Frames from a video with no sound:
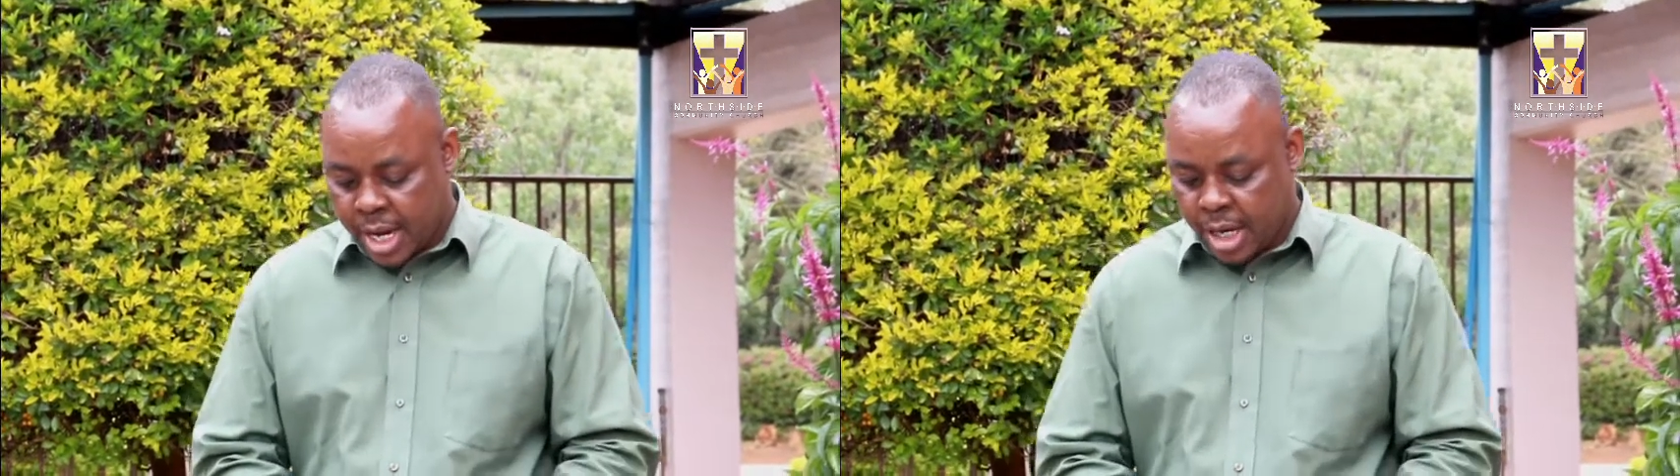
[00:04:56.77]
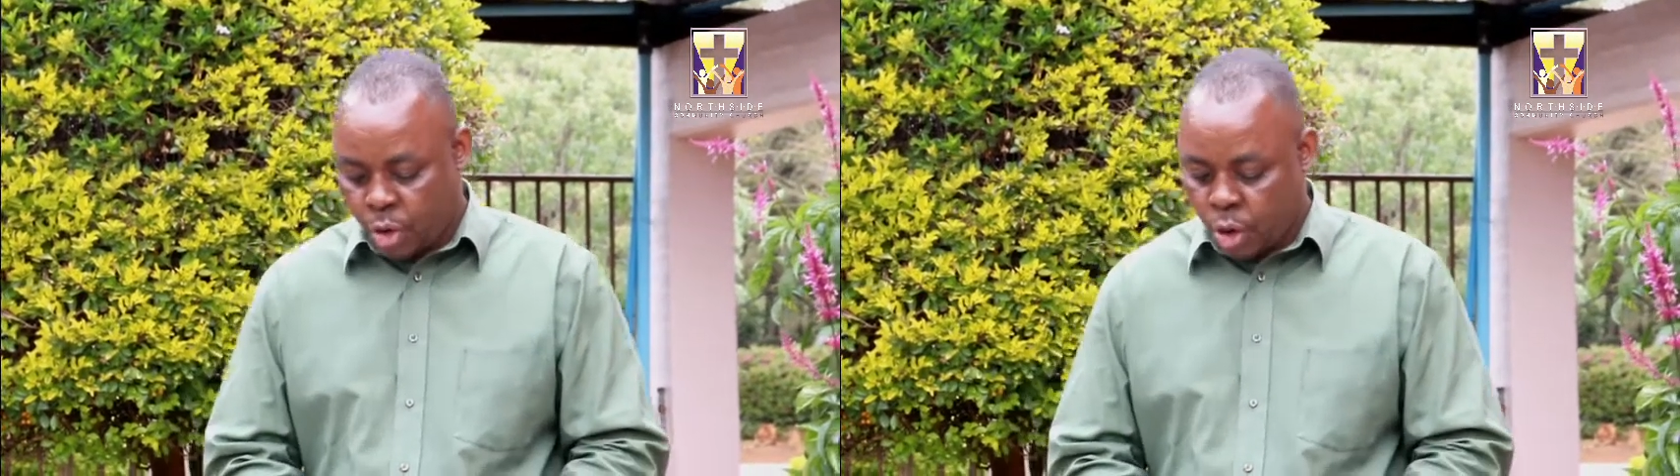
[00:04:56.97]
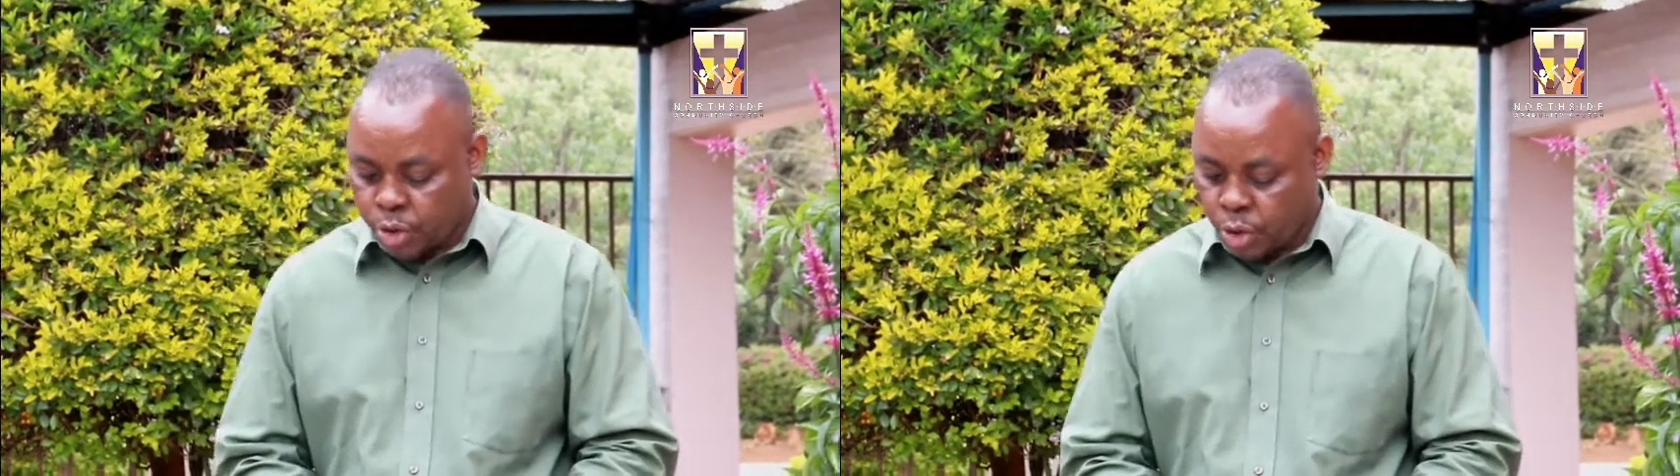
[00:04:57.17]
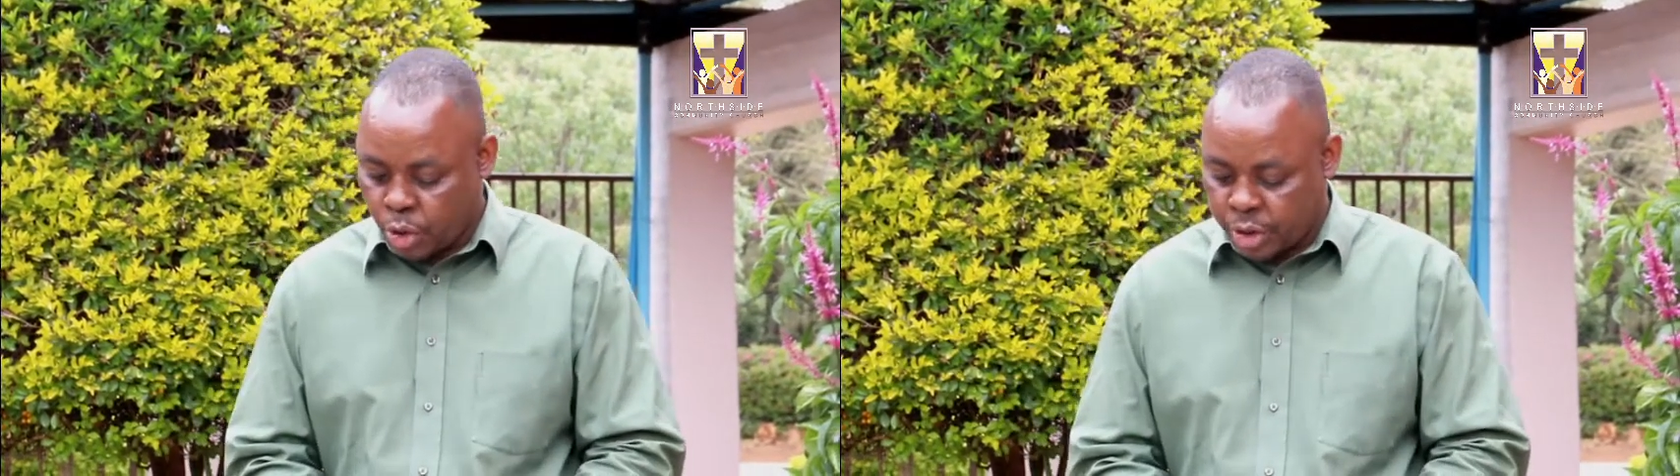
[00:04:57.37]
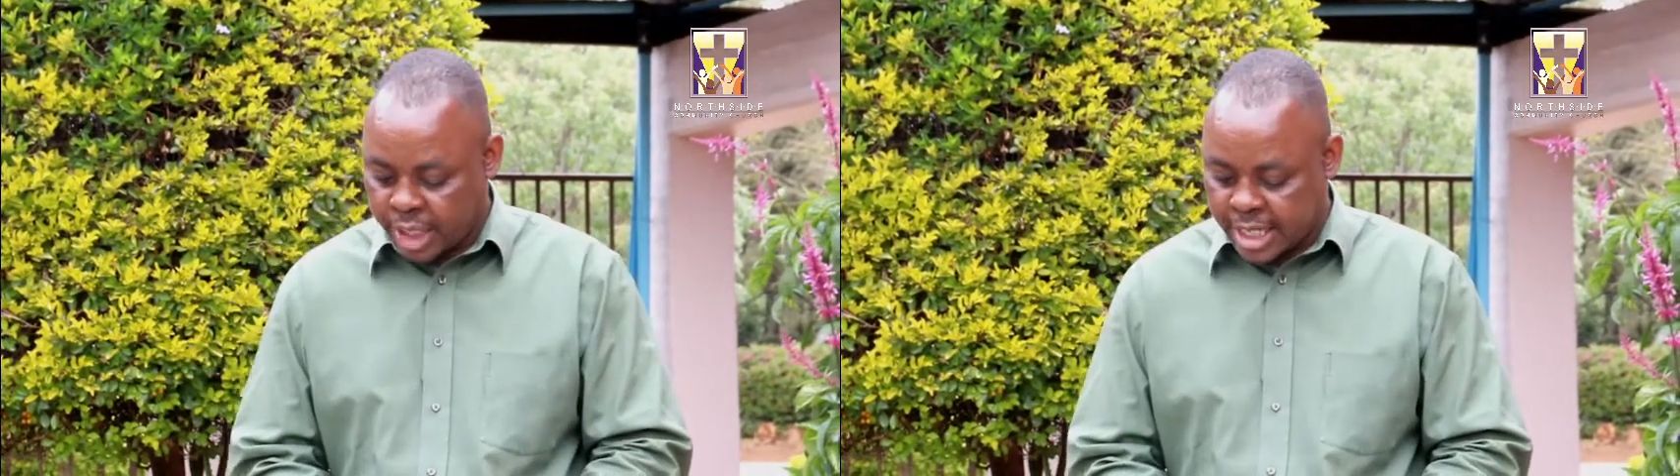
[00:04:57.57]
And
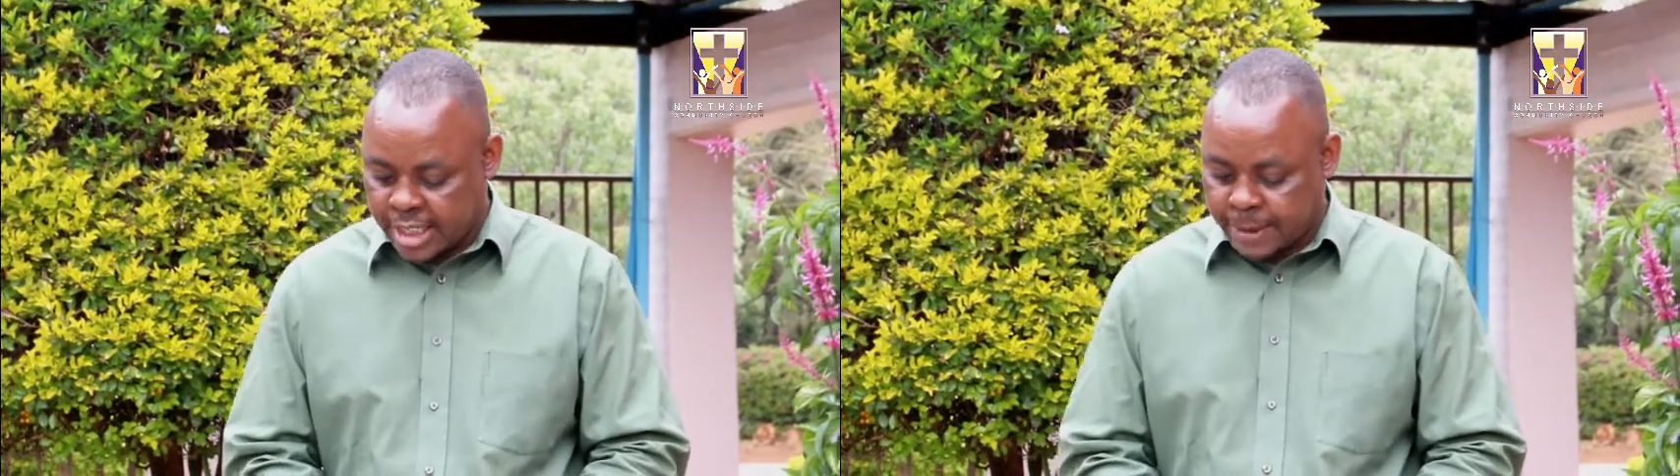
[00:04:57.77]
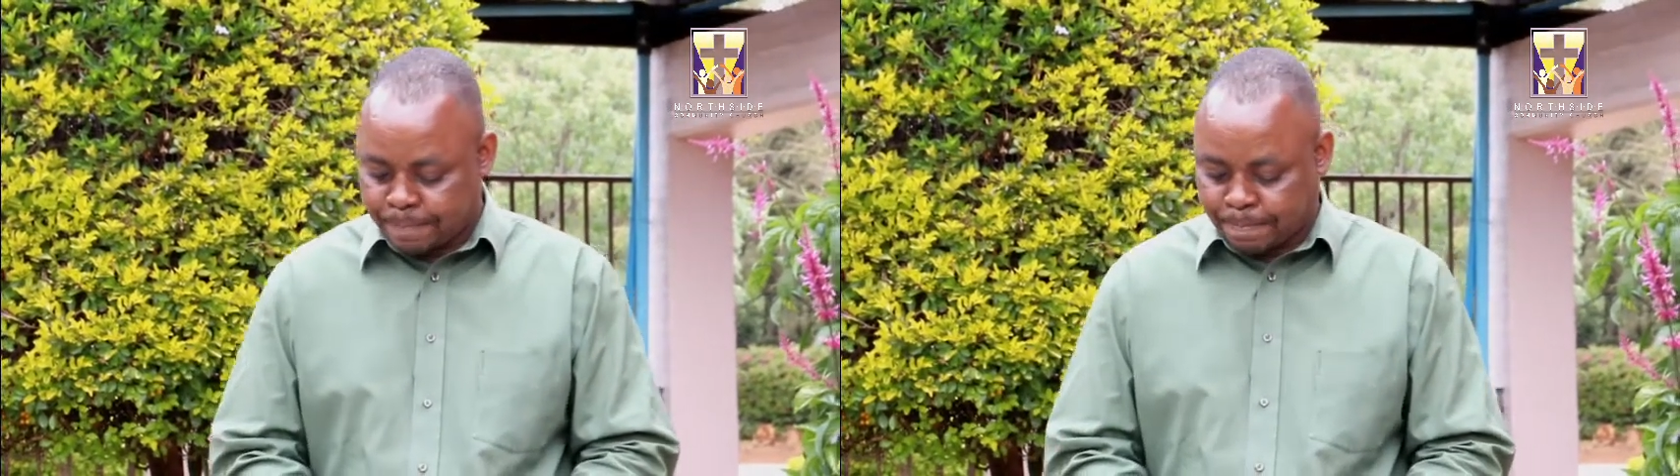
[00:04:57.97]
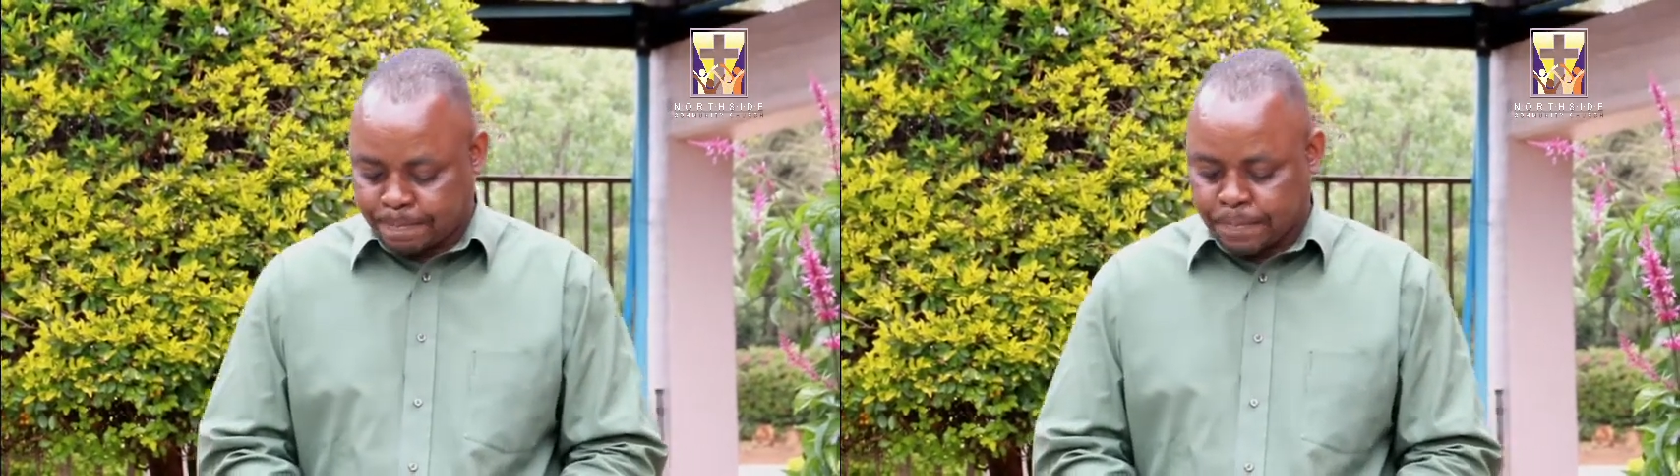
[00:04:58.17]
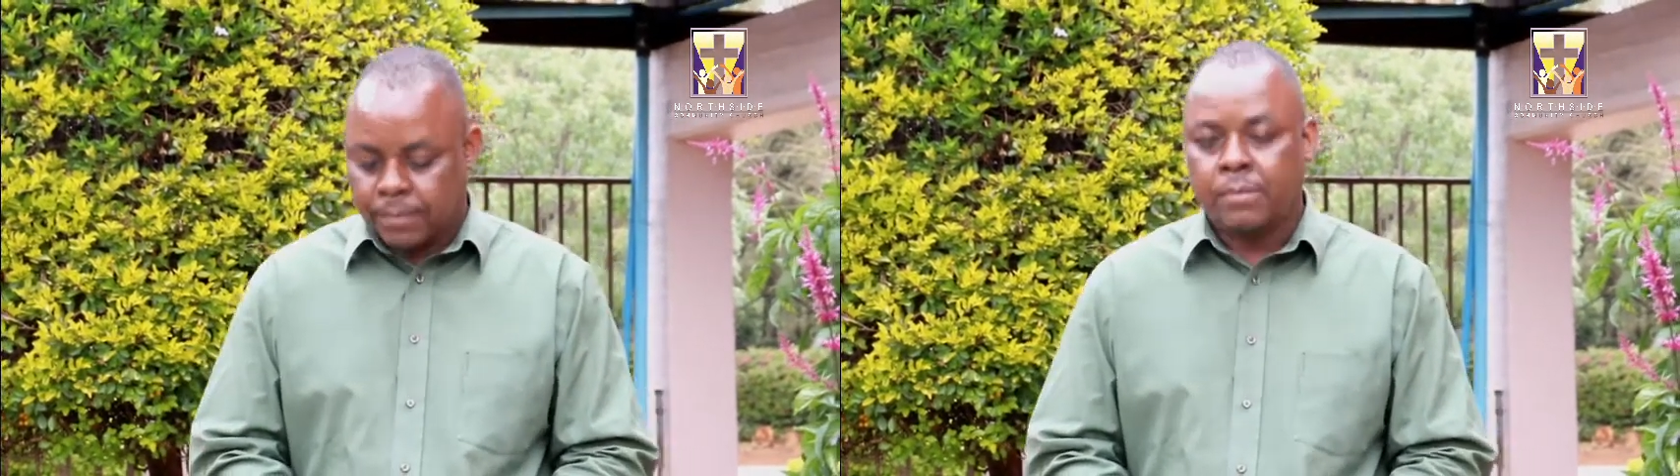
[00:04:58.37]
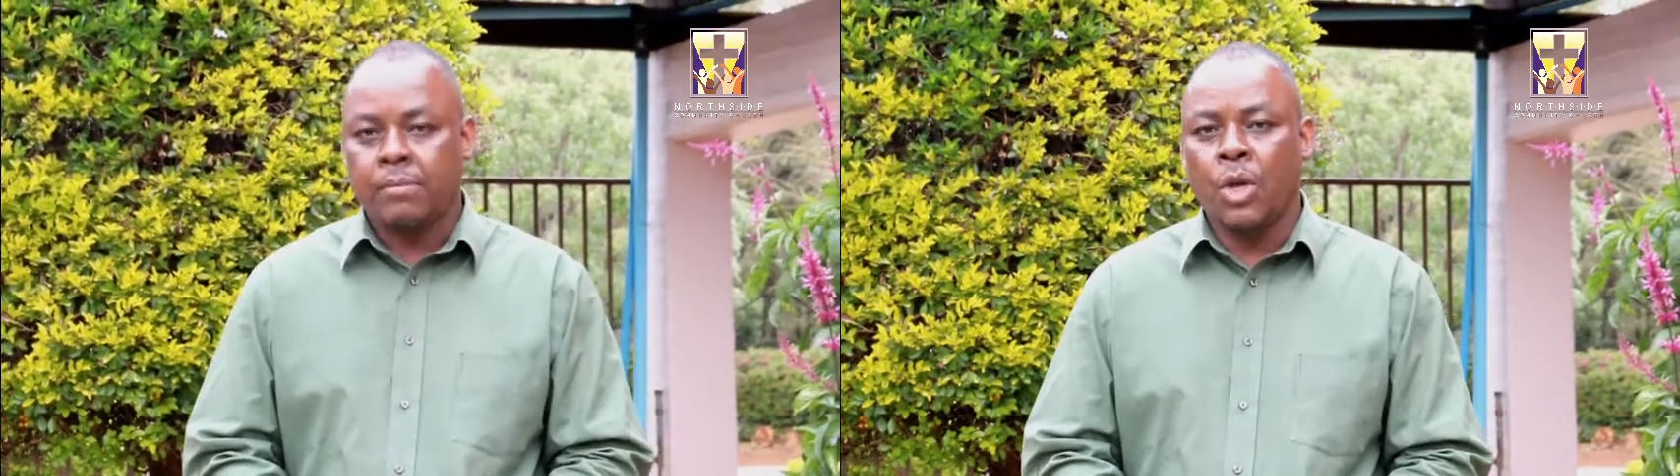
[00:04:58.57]
also that
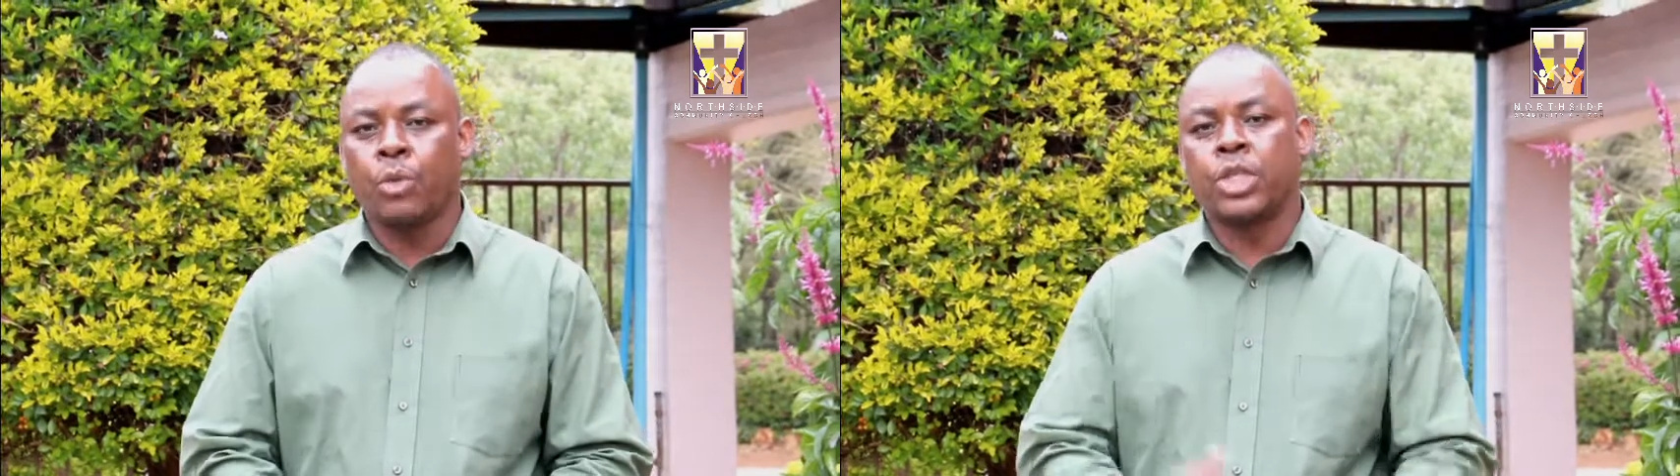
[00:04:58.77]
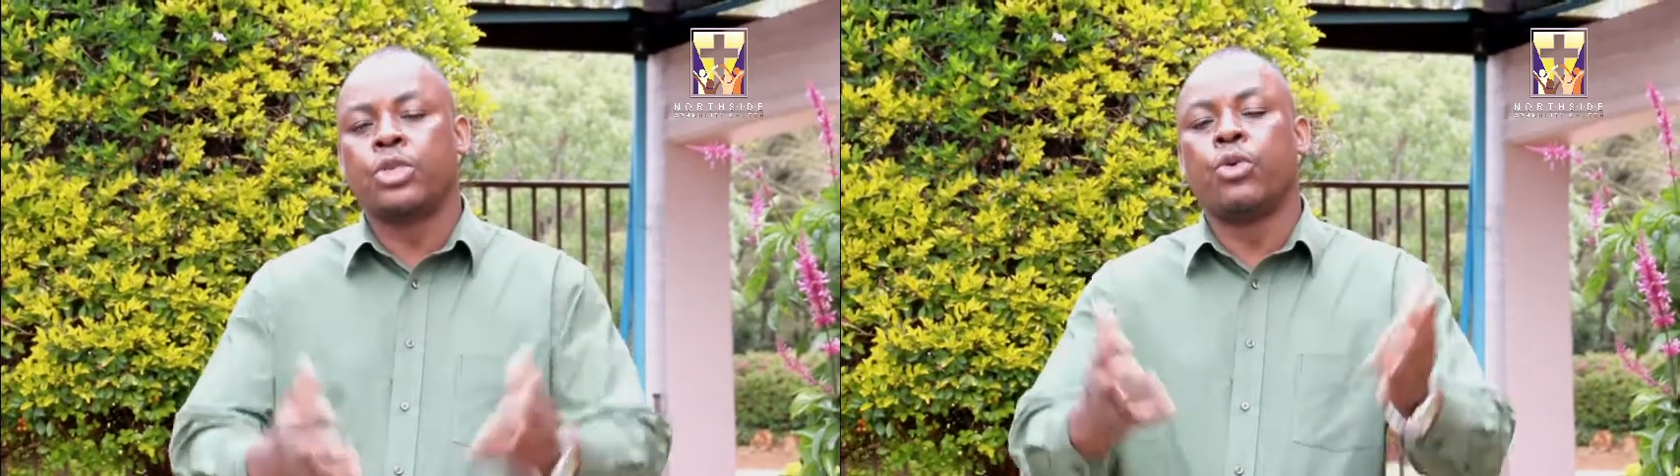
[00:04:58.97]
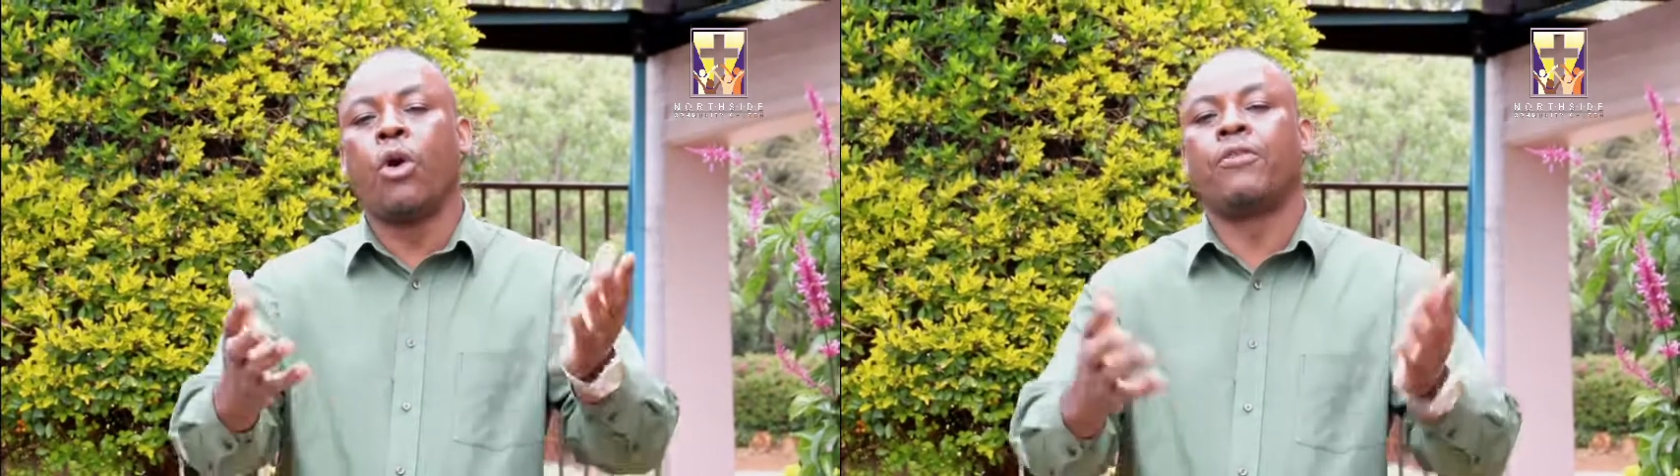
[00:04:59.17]
we still